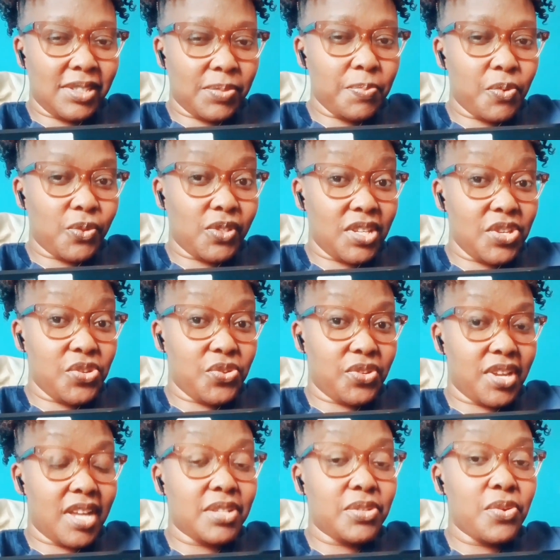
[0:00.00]

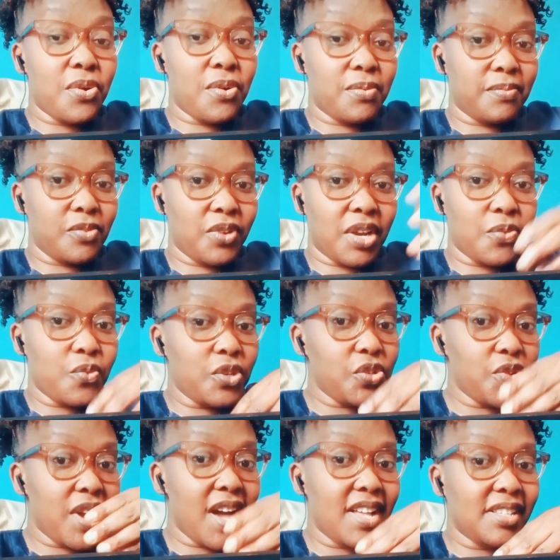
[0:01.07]
position at home. You can
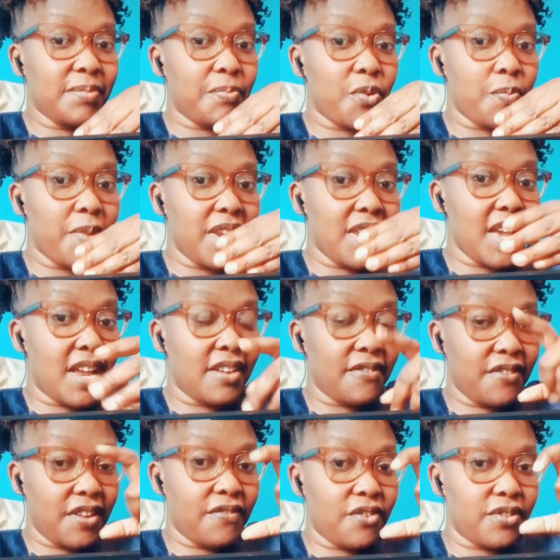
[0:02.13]
wash your hands properly and
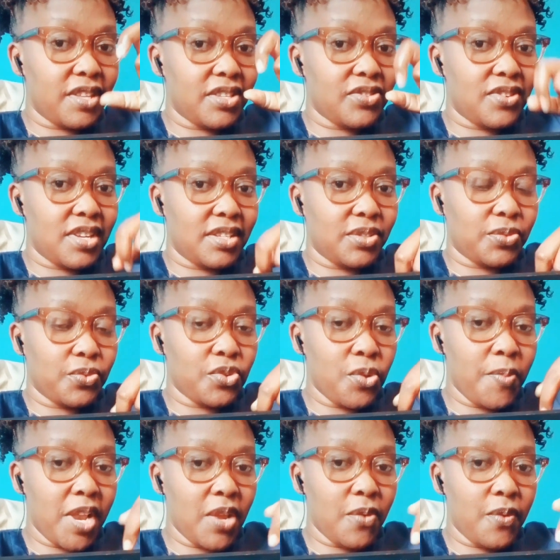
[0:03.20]
feel for the strings.
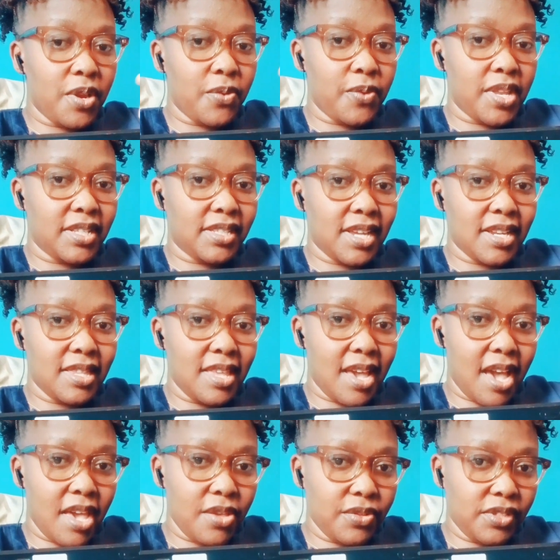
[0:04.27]
Normally when we insert the
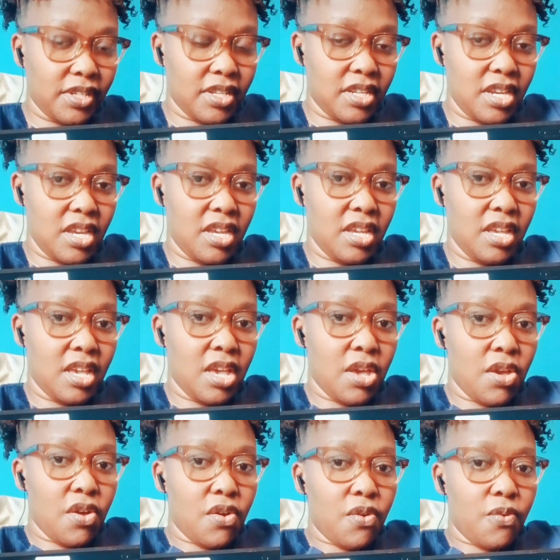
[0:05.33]
Iucd,
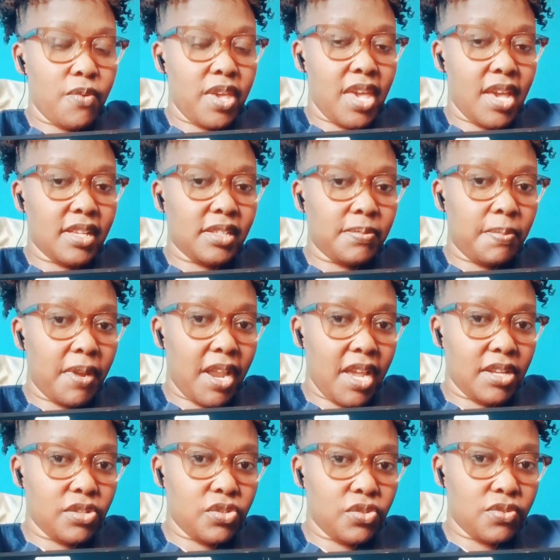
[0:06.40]
we
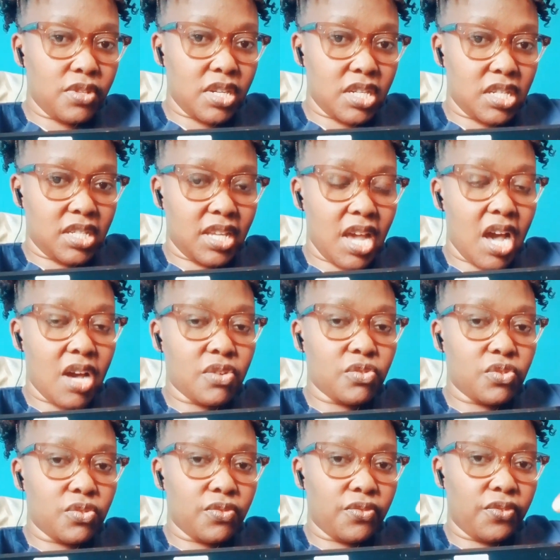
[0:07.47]
explain to ladies how
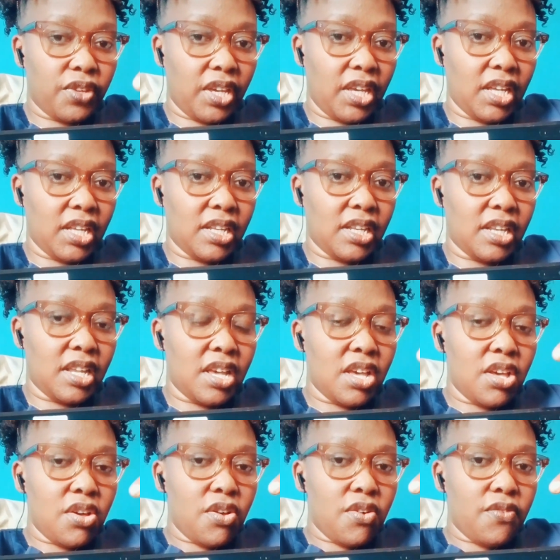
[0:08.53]
to feel
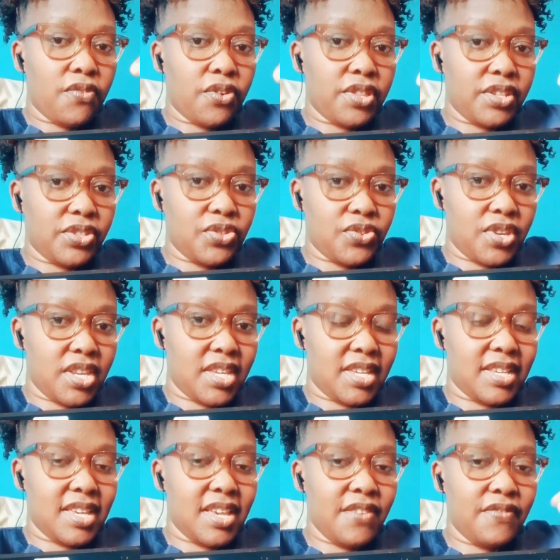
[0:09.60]
for the
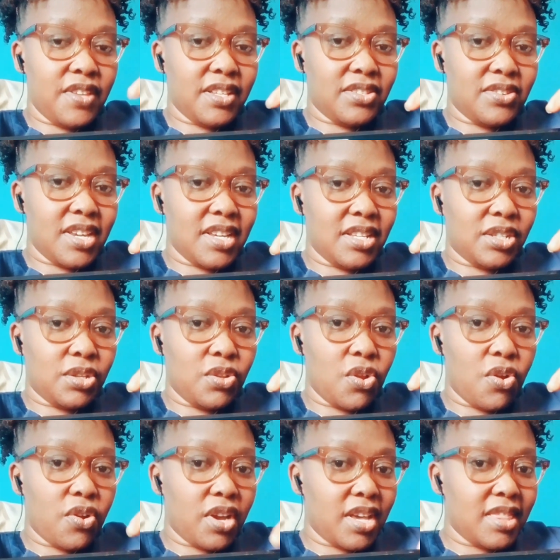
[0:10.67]
string. If the string is
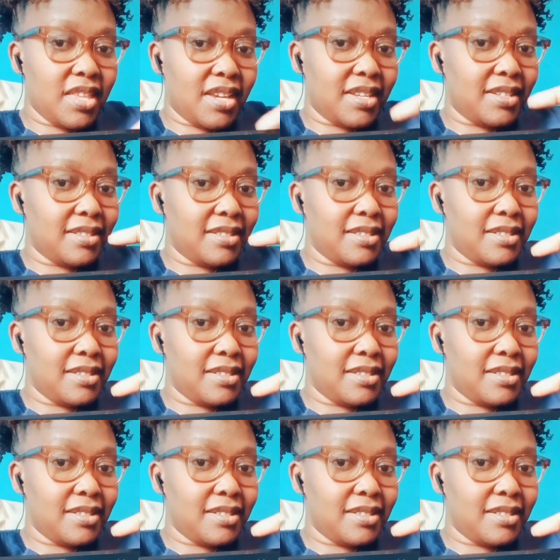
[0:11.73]
longer than